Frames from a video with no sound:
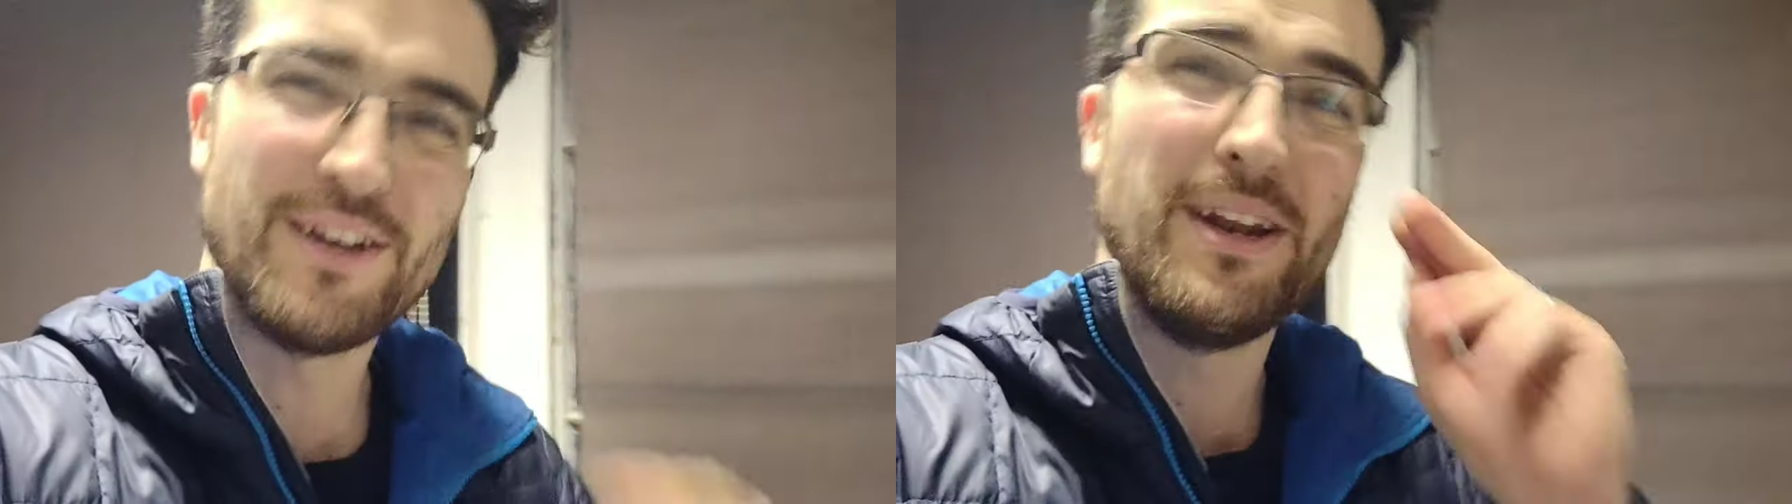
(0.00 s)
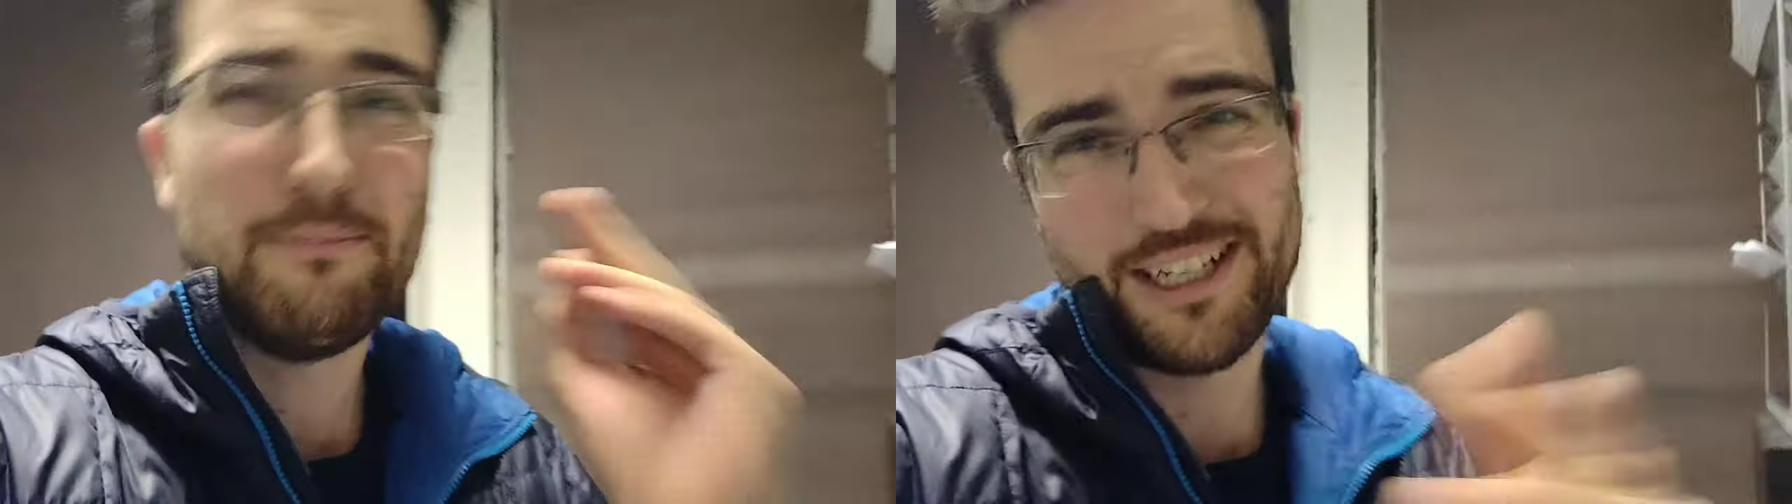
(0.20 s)

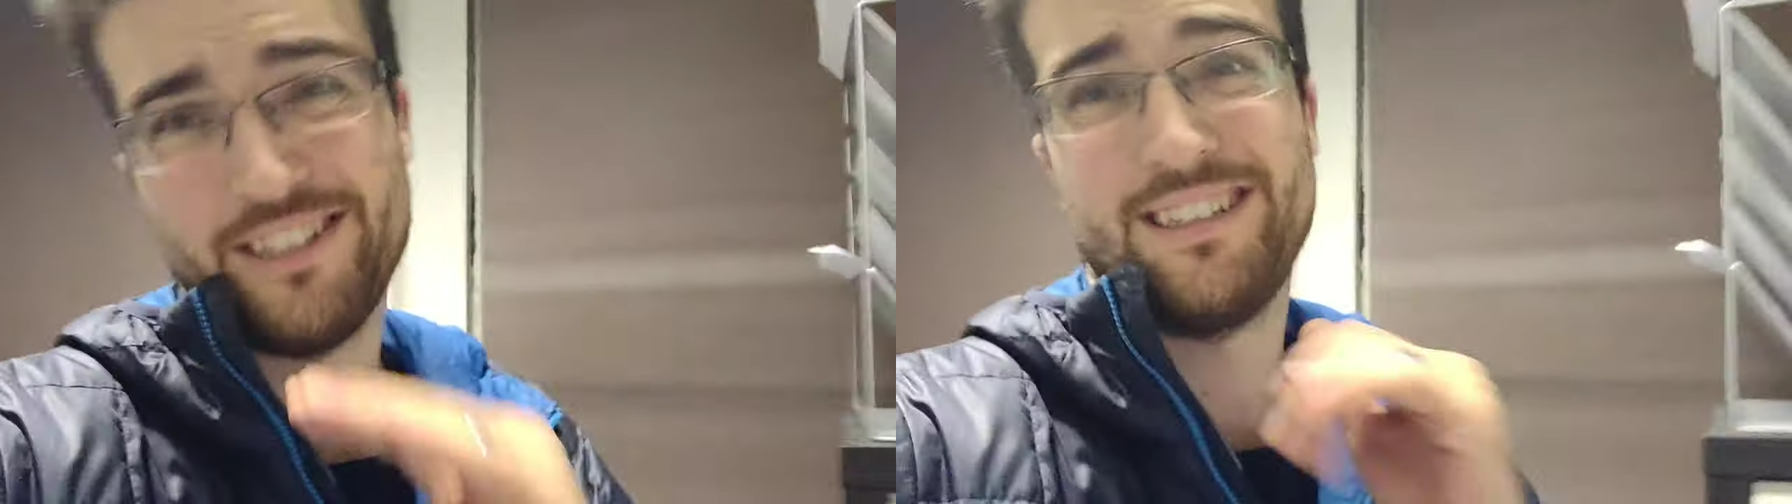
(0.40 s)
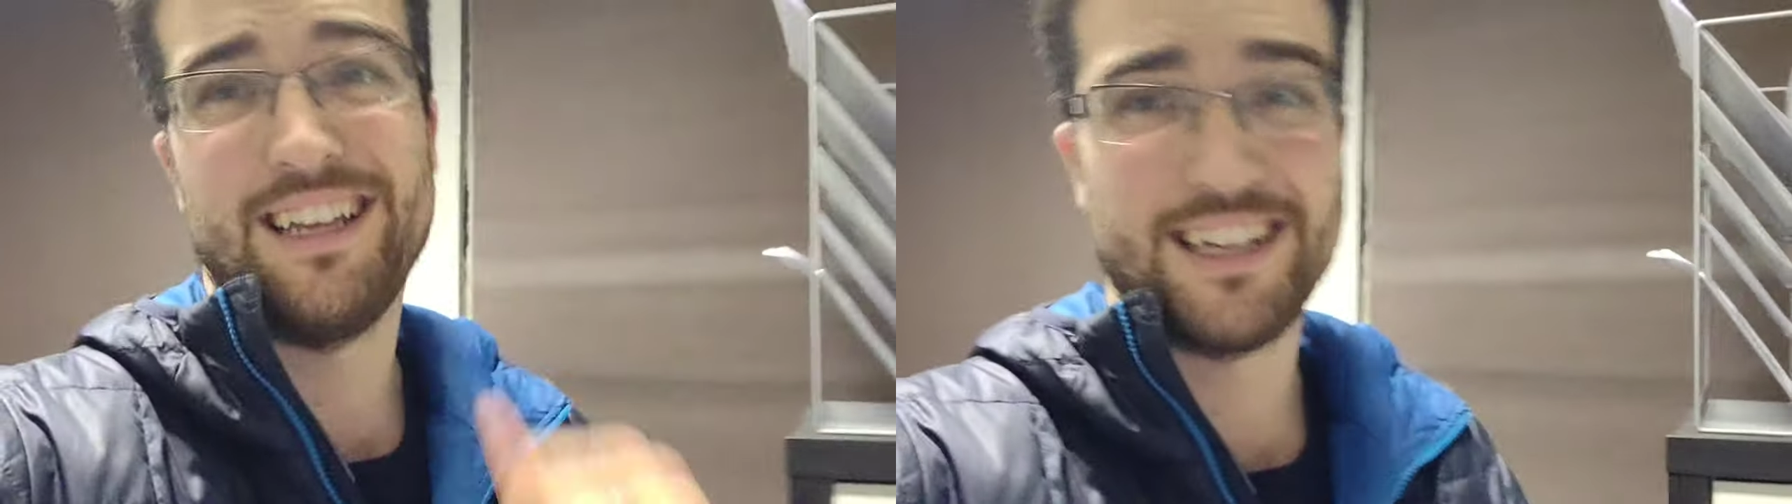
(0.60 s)
So let me
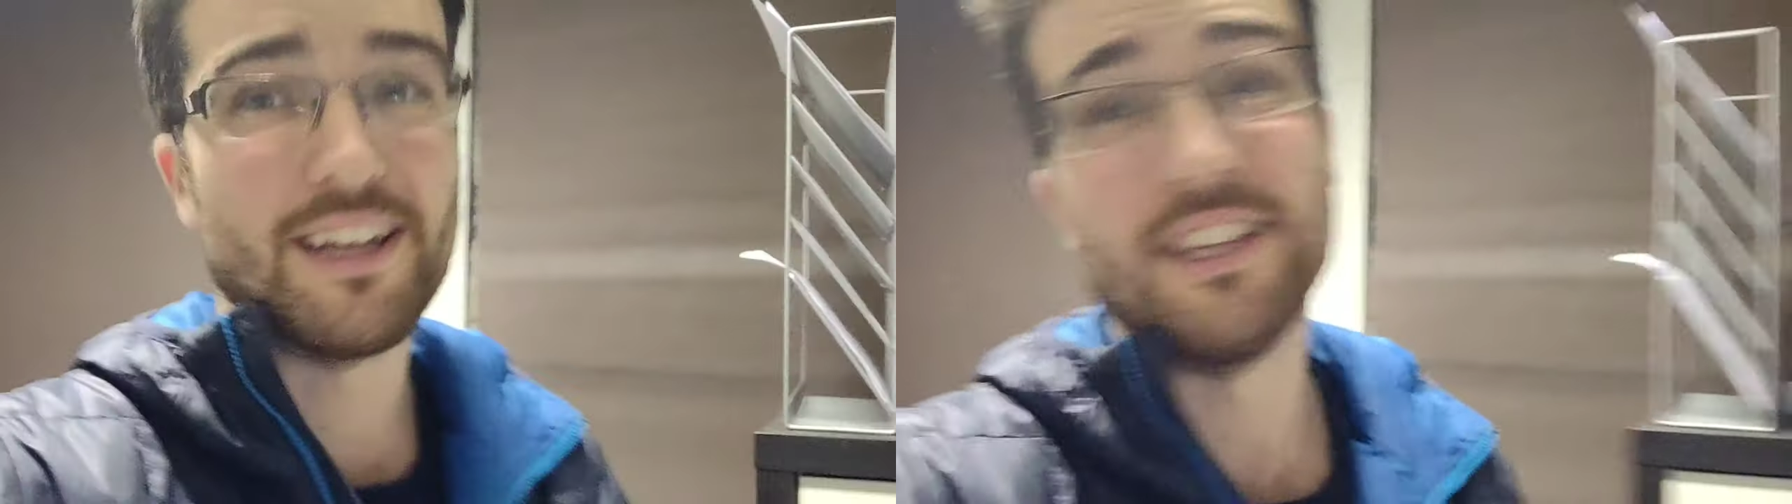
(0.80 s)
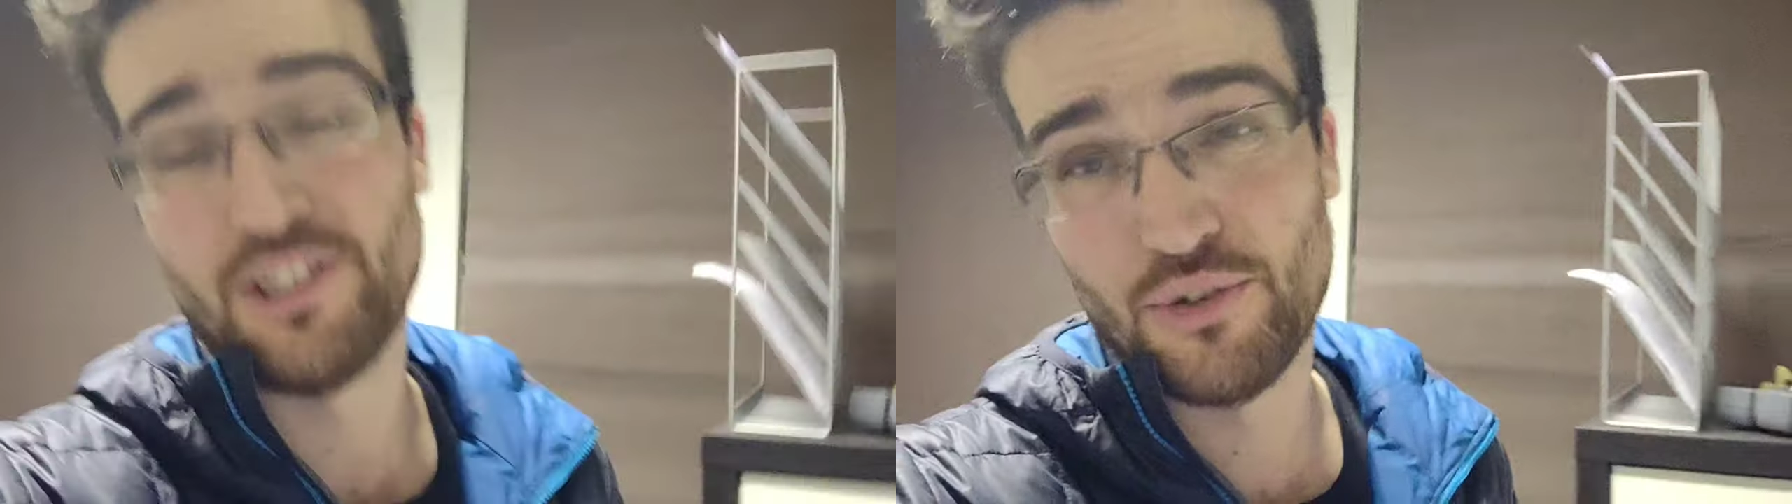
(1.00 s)
just like
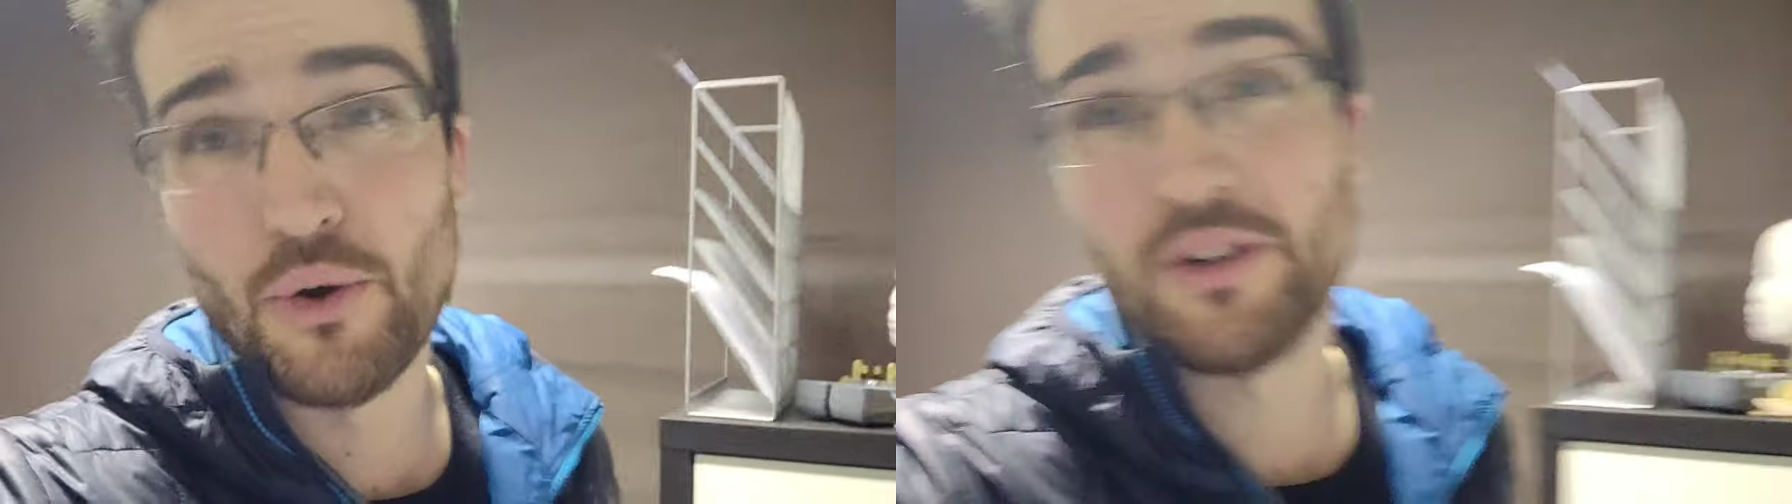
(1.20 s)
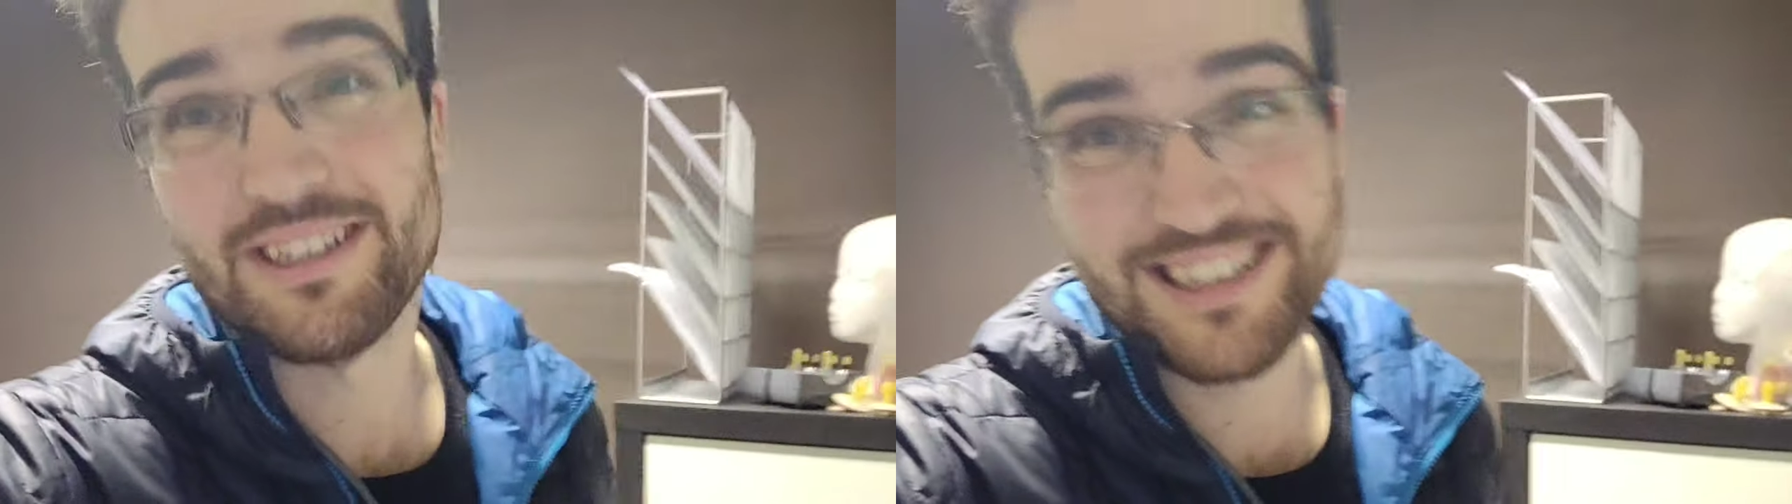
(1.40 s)
cut this short